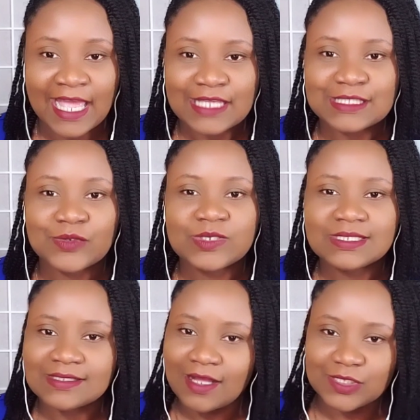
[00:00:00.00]
So to
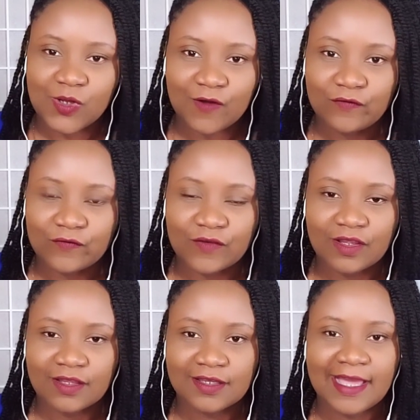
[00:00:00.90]
start off,
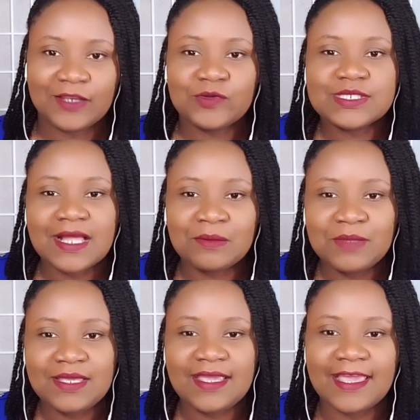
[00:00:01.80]
can you tell
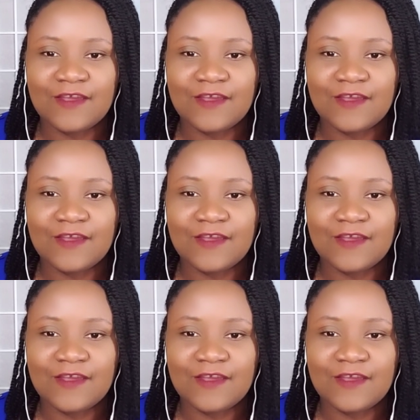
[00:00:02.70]
me